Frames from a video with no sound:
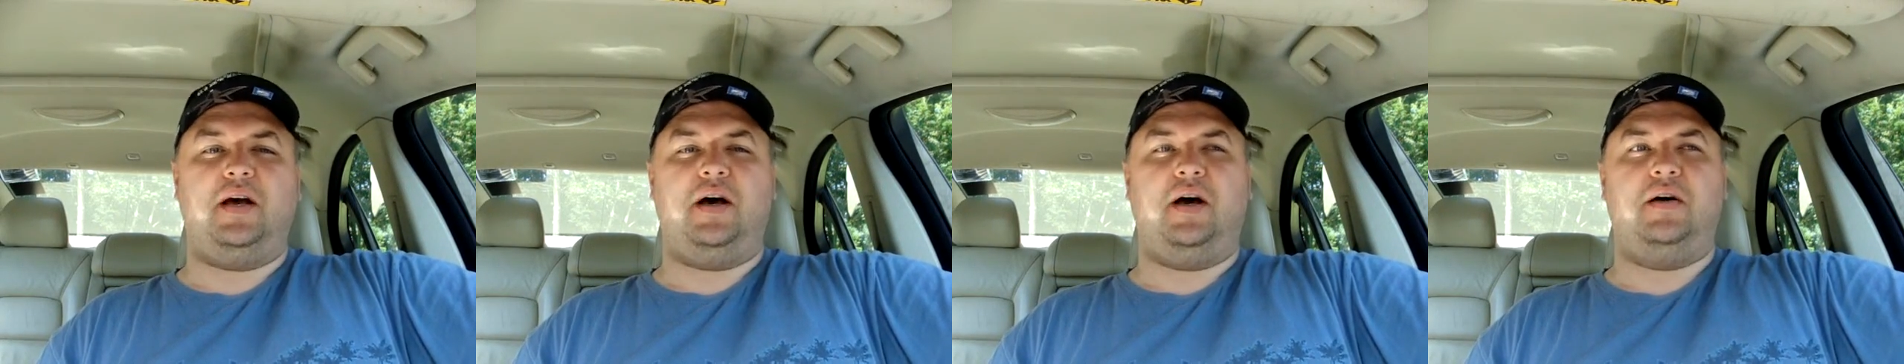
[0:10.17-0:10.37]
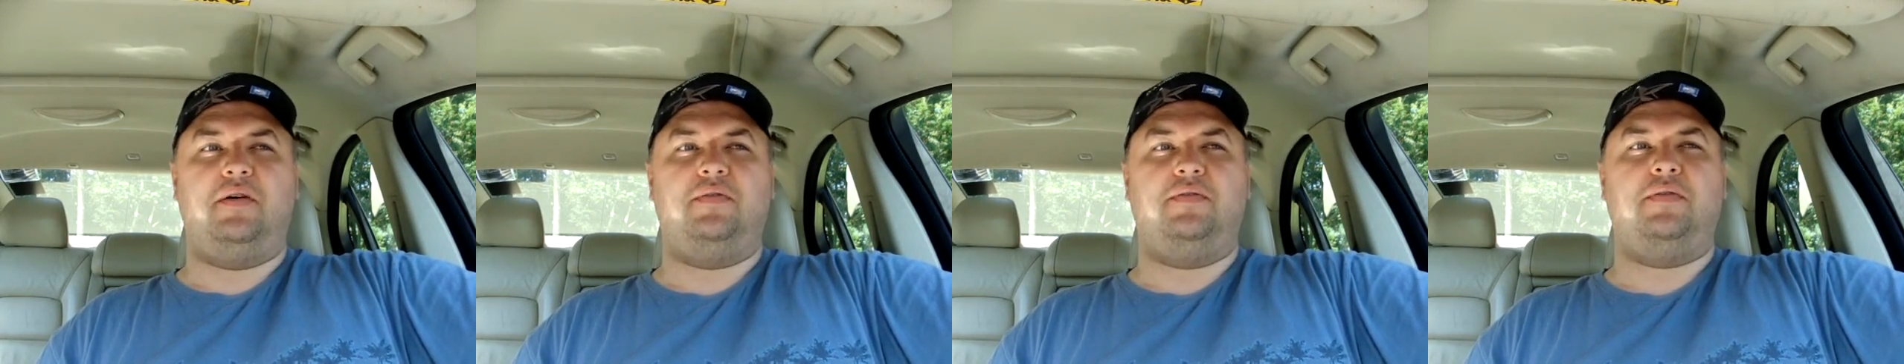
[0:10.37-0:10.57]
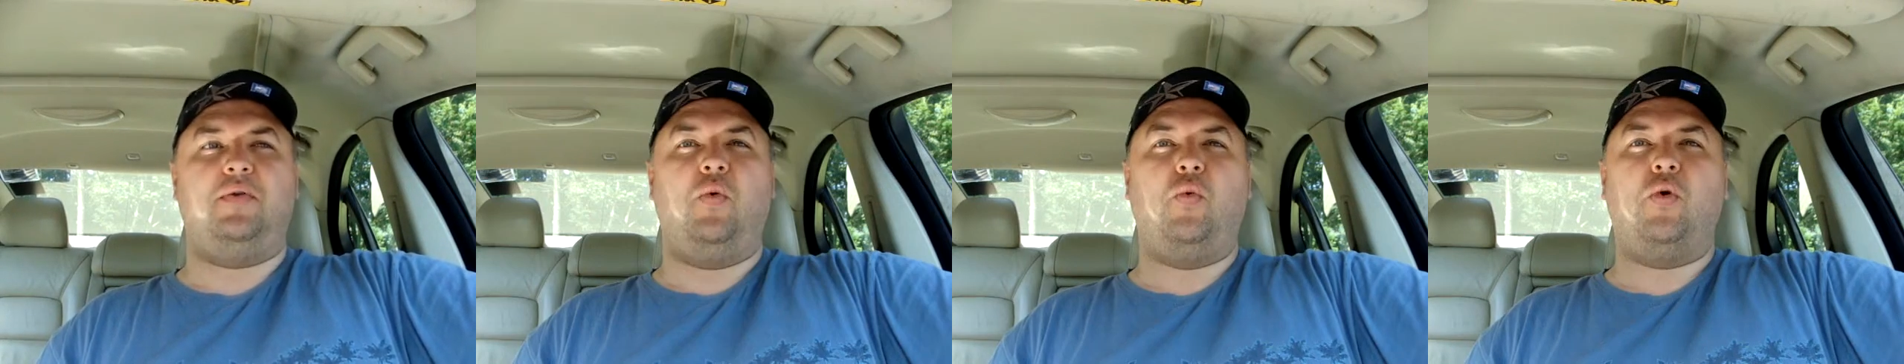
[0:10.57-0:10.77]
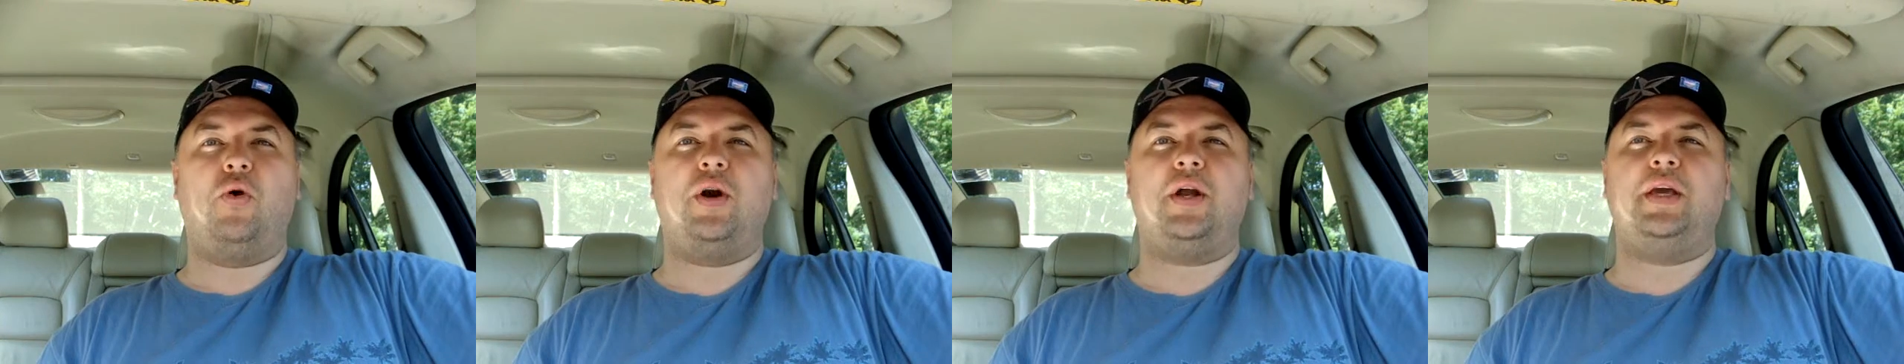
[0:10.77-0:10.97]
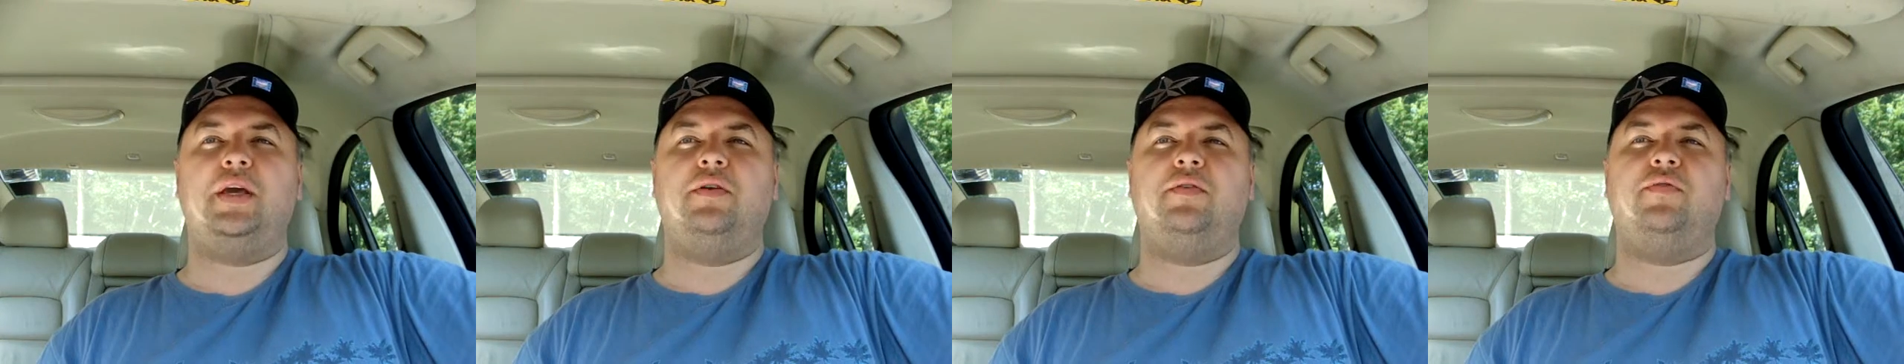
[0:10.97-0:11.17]
of
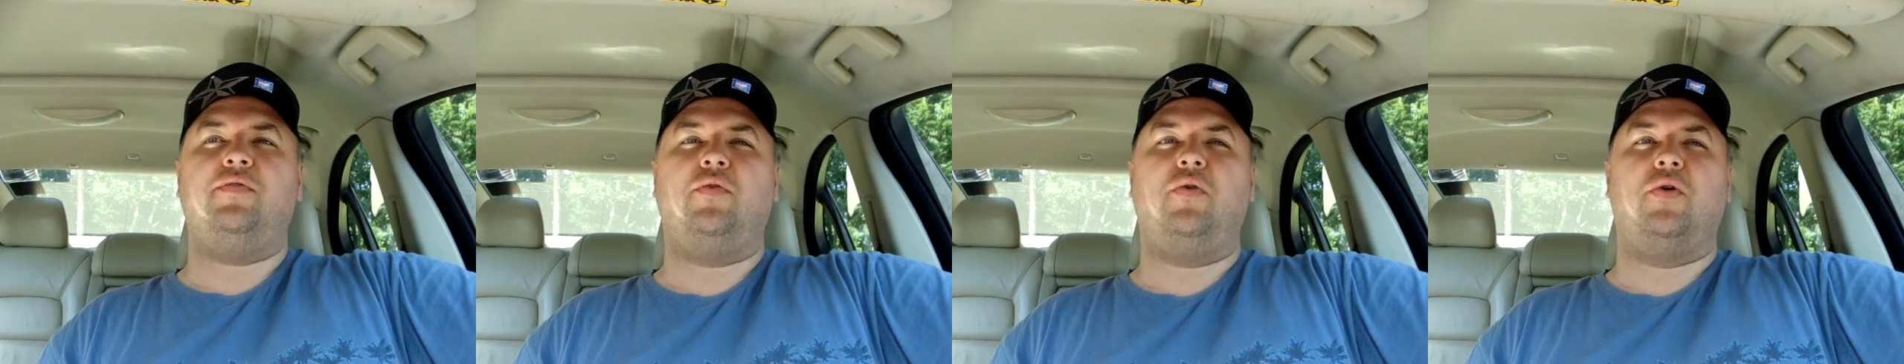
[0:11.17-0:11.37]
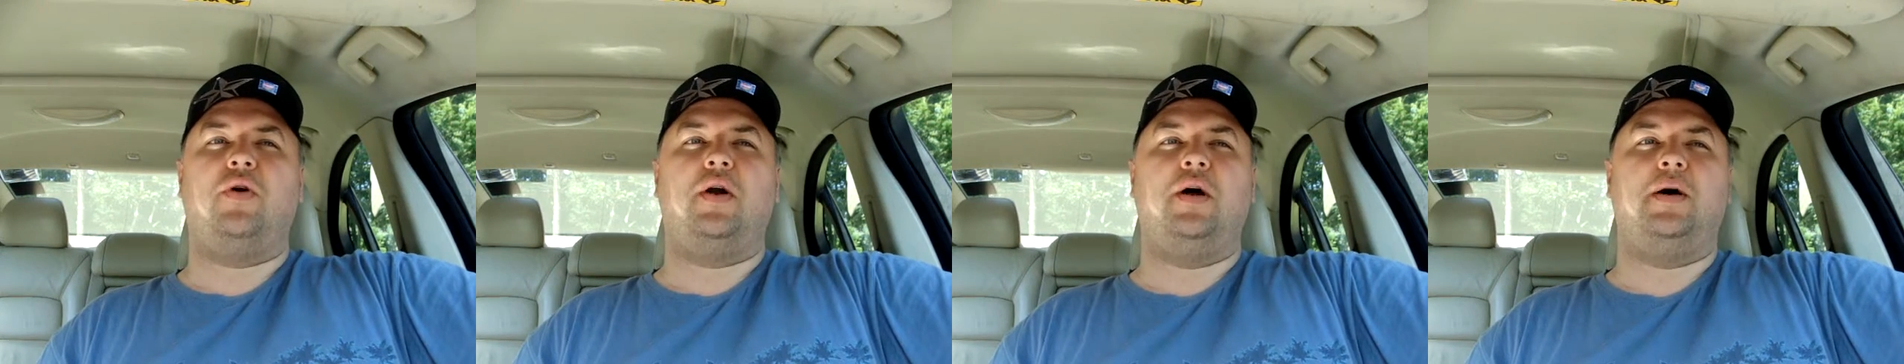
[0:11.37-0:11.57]
working for